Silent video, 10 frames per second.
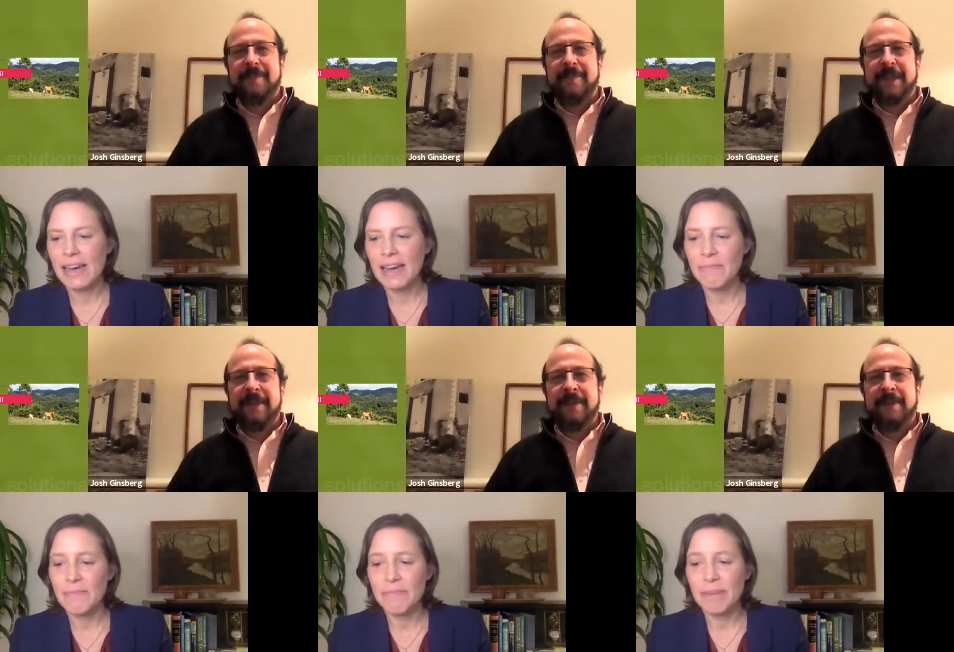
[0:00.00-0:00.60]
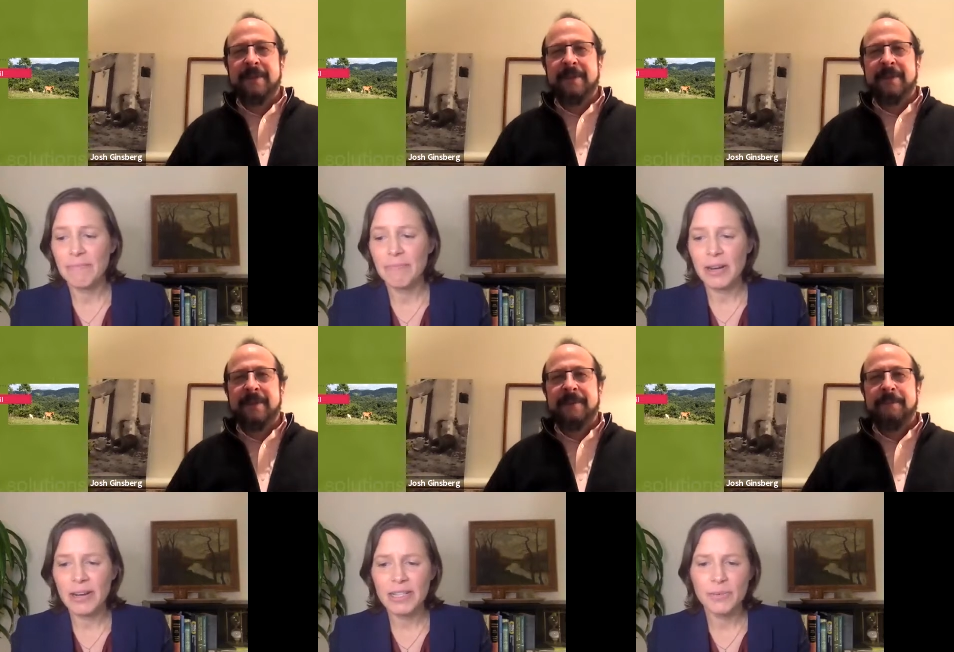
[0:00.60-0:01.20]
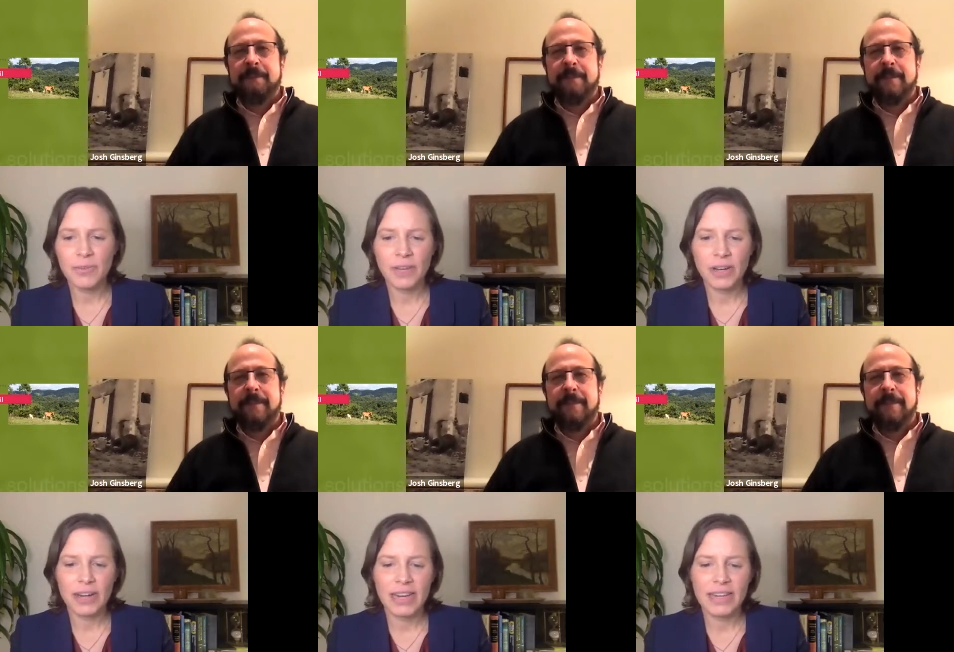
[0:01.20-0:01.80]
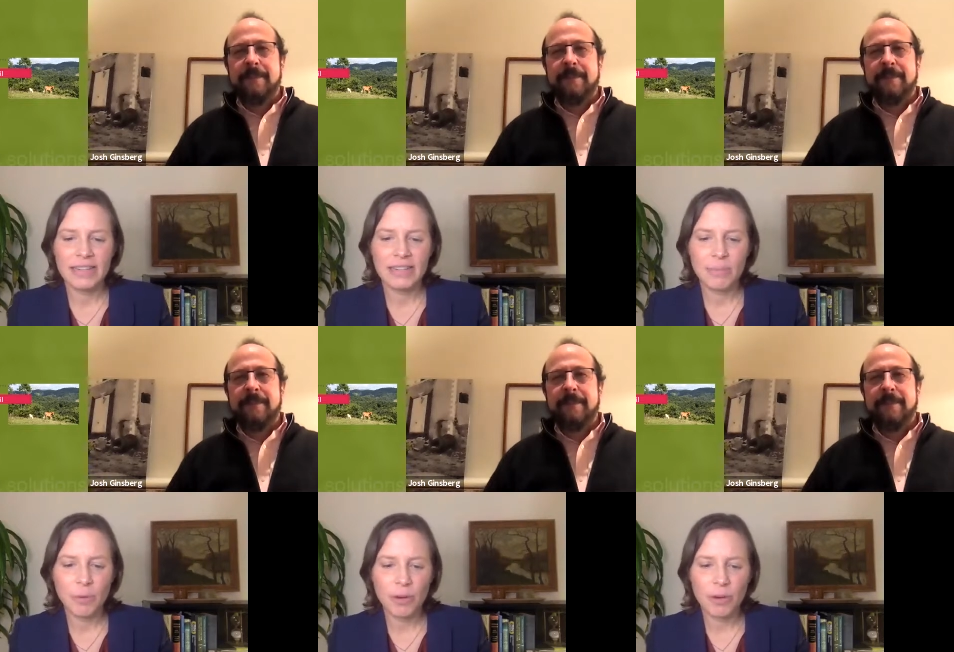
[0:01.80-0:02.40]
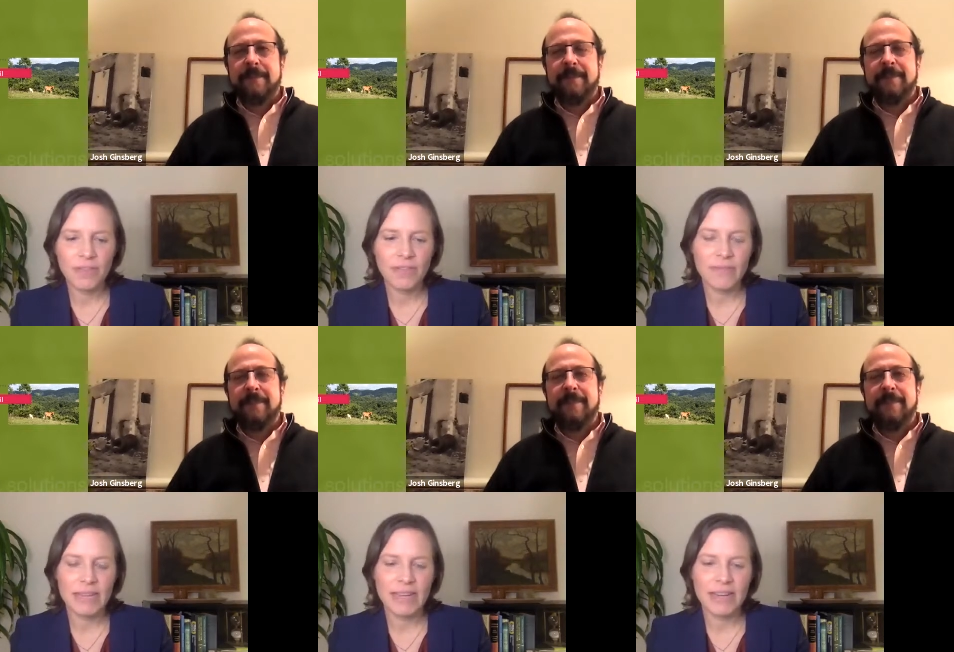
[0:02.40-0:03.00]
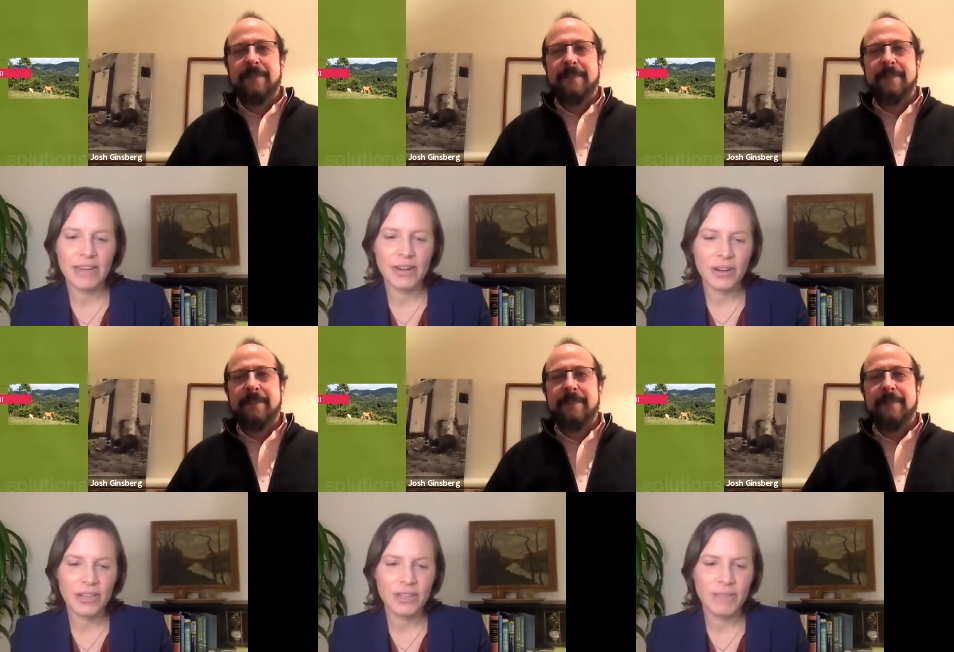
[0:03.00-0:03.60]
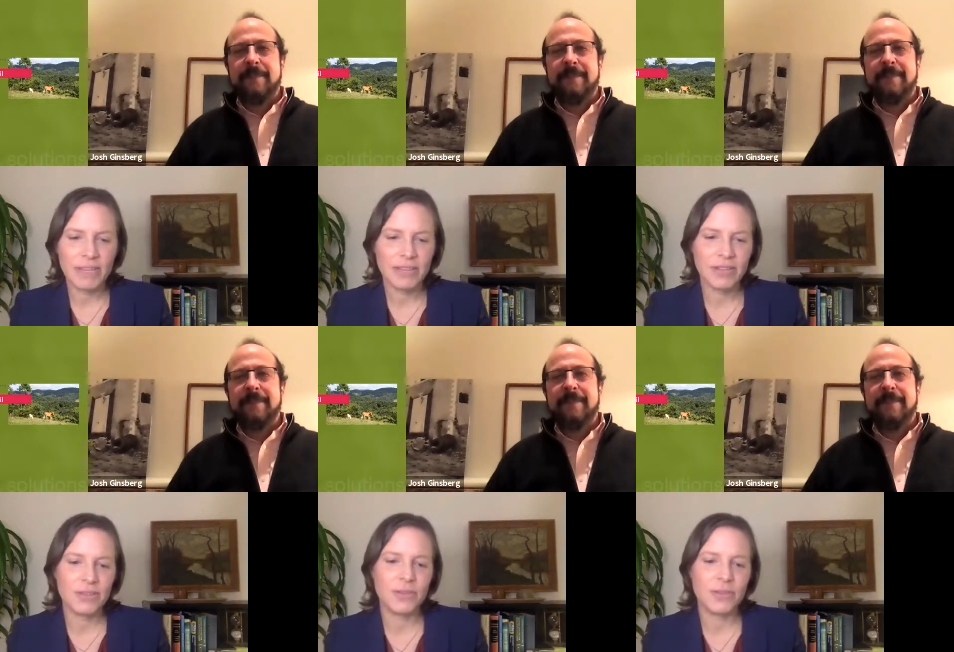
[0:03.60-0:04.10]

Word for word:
Speaker 1: um, my parents were very supportive of me and encouraged me to